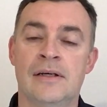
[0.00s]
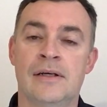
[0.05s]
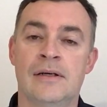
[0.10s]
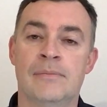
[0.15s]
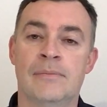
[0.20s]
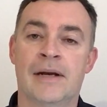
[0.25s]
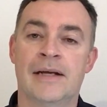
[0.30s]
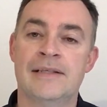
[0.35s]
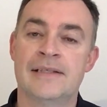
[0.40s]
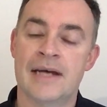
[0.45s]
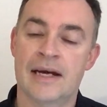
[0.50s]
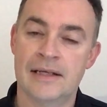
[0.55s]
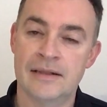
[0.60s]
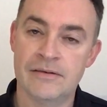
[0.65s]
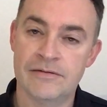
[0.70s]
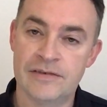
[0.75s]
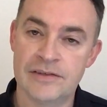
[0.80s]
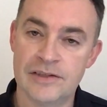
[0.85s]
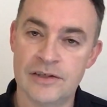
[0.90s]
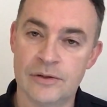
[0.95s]
maintain
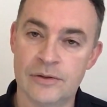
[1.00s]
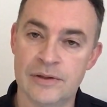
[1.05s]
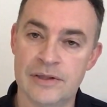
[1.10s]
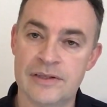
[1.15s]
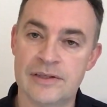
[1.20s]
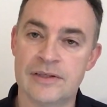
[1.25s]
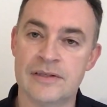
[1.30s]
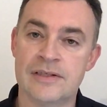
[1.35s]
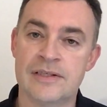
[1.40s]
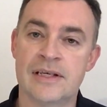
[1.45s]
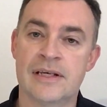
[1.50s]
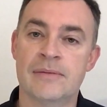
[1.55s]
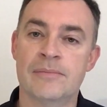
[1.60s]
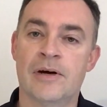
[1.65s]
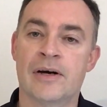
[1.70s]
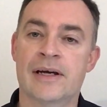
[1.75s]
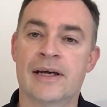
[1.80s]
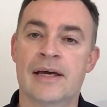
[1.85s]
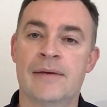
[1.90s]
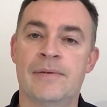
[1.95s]
the physical distancing
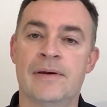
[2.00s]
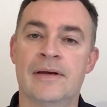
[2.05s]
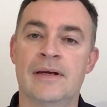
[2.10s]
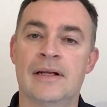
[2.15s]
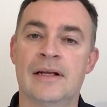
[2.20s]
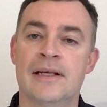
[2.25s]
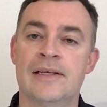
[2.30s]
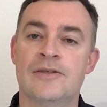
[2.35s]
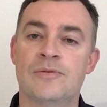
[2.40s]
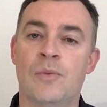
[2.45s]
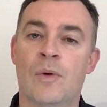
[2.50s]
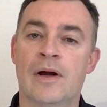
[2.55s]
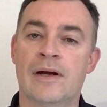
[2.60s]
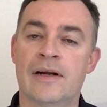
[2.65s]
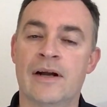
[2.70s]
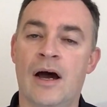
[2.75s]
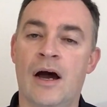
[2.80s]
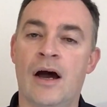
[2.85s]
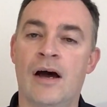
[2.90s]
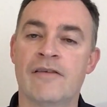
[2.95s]
by keeping at least
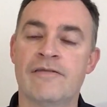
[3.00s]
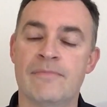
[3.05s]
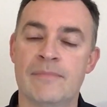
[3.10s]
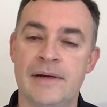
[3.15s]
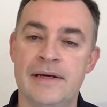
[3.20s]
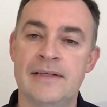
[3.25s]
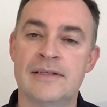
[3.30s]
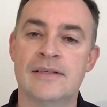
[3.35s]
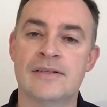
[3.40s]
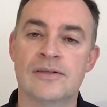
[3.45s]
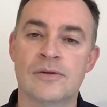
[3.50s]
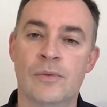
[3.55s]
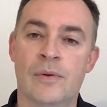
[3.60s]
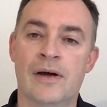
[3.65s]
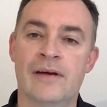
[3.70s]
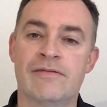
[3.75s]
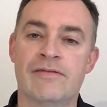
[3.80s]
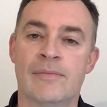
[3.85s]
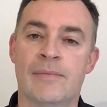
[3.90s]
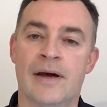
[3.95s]
1.5 metres
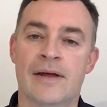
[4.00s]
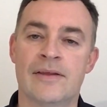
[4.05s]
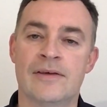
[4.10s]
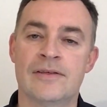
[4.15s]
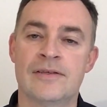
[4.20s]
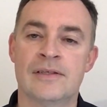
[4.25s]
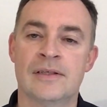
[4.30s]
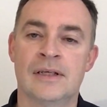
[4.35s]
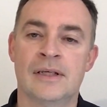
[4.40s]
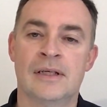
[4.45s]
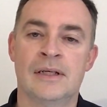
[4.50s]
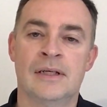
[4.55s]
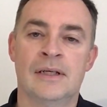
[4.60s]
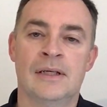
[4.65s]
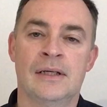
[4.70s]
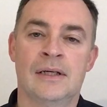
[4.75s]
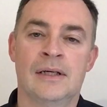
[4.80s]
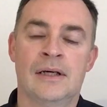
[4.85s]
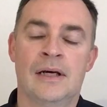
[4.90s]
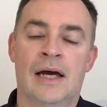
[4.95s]
away from others,
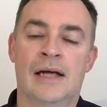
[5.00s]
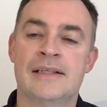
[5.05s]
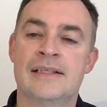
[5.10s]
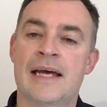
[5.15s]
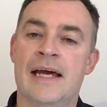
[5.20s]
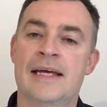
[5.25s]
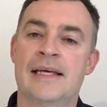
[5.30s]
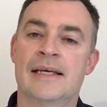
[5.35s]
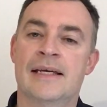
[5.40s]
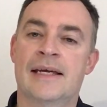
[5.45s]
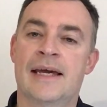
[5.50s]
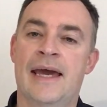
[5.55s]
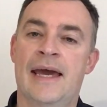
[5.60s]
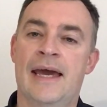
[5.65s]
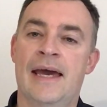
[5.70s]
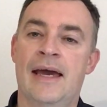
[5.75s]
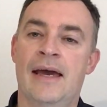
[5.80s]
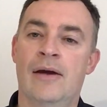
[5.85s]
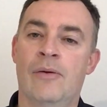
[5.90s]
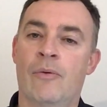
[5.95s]
and take
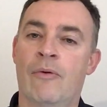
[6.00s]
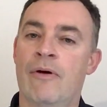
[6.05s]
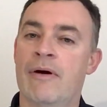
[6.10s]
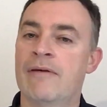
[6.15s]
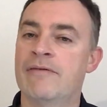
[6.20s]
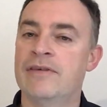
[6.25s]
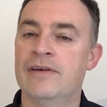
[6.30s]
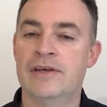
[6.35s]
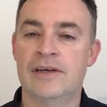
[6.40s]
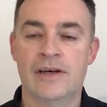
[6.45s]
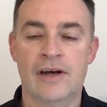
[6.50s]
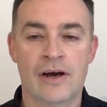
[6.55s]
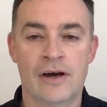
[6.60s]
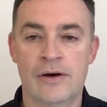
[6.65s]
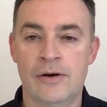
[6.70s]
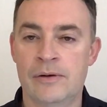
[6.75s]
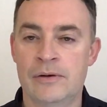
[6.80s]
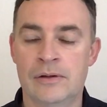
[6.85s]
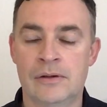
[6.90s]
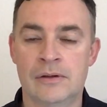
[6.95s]
care wherever you
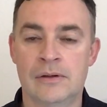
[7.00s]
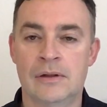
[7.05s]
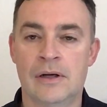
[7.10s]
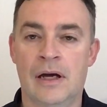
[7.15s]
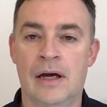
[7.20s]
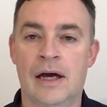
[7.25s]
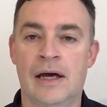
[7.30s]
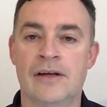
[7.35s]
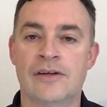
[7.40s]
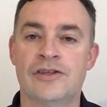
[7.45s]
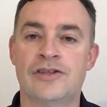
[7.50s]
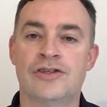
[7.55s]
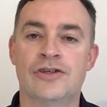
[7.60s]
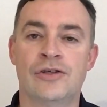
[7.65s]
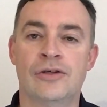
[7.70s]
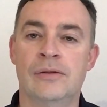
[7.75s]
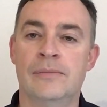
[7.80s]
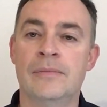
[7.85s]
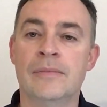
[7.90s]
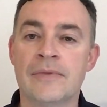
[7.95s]
go and
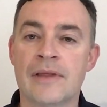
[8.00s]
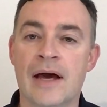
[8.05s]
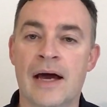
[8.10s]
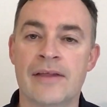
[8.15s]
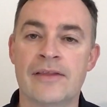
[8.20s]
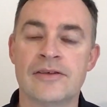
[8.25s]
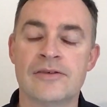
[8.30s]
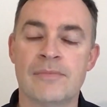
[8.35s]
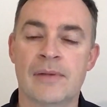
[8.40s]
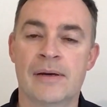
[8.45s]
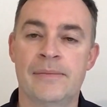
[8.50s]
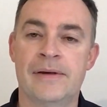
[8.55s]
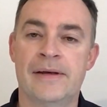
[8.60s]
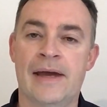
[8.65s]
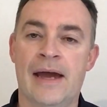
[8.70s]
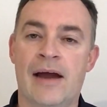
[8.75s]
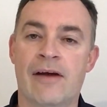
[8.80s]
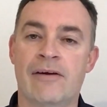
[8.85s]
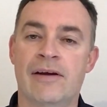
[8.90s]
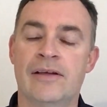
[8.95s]
assume that others may be
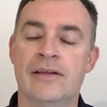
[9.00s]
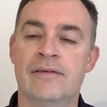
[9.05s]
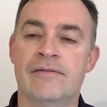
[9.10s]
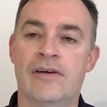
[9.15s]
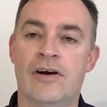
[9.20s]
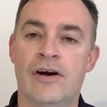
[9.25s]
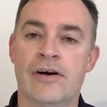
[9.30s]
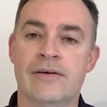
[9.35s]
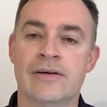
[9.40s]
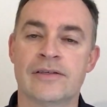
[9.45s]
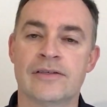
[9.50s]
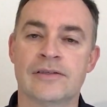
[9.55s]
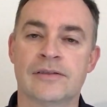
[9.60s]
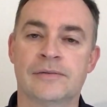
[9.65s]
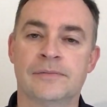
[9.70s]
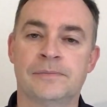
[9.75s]
carrying the virus.